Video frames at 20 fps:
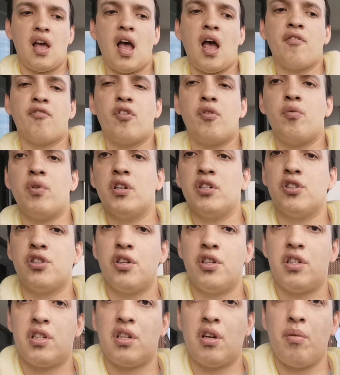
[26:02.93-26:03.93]
everyone
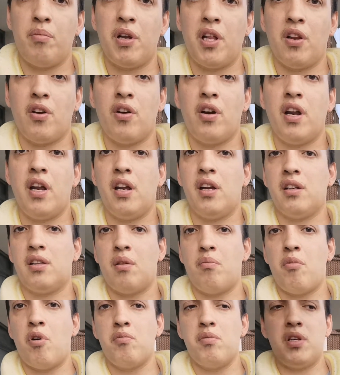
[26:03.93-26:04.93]
should still be learning.
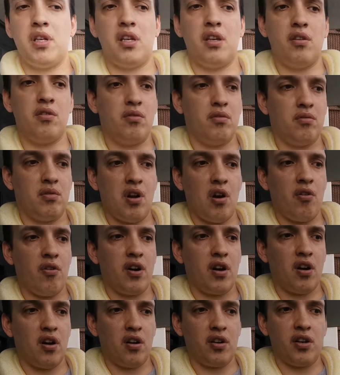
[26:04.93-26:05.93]
The moment you know
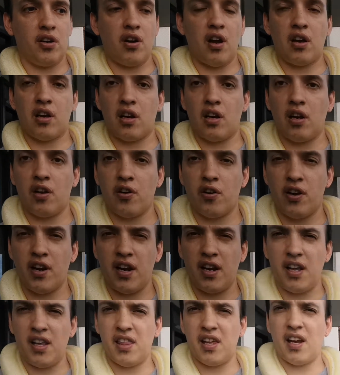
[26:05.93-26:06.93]
it all, you're not going to learn
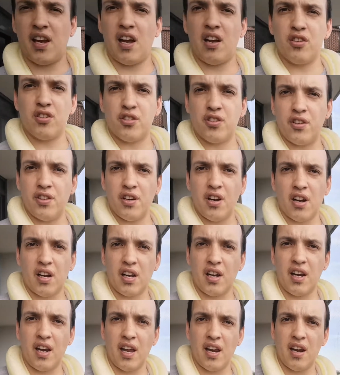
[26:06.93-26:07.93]
anything else, so you're not
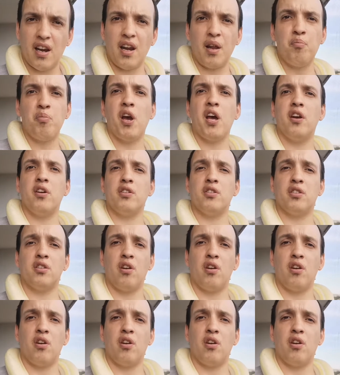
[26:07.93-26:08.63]
going to get any better.